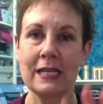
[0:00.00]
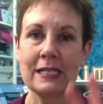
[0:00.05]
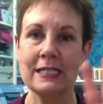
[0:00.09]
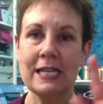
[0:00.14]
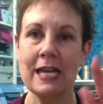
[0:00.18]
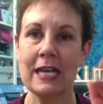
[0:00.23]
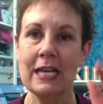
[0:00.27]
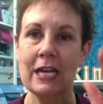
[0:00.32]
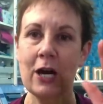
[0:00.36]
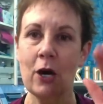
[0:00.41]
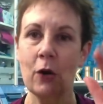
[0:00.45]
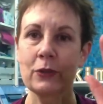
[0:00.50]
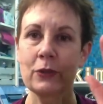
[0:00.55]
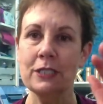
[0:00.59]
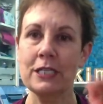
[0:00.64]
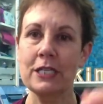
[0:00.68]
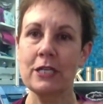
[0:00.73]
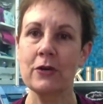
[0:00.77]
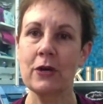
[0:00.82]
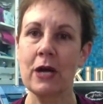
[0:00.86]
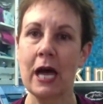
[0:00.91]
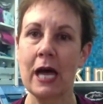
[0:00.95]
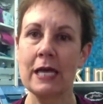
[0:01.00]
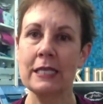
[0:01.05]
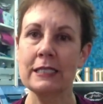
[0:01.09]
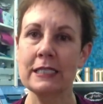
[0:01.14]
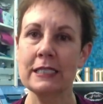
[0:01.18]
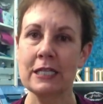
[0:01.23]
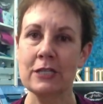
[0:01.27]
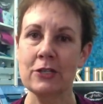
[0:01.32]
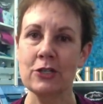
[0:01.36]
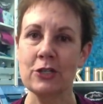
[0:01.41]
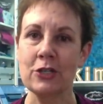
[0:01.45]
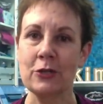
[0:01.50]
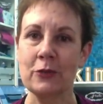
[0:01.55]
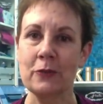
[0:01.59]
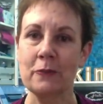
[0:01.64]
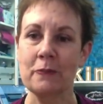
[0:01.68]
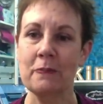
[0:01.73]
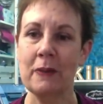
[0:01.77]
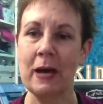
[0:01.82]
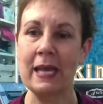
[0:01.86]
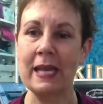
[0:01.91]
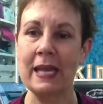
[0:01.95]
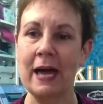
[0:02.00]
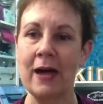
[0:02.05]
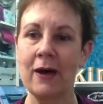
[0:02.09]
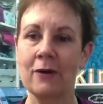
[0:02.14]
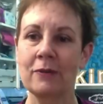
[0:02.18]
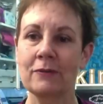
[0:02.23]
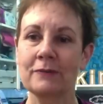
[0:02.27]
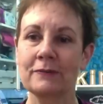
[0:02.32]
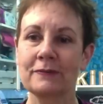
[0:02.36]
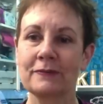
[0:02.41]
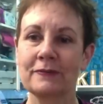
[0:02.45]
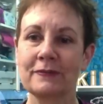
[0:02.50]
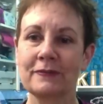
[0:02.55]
Take care. We'll see you guys in June. Bye now.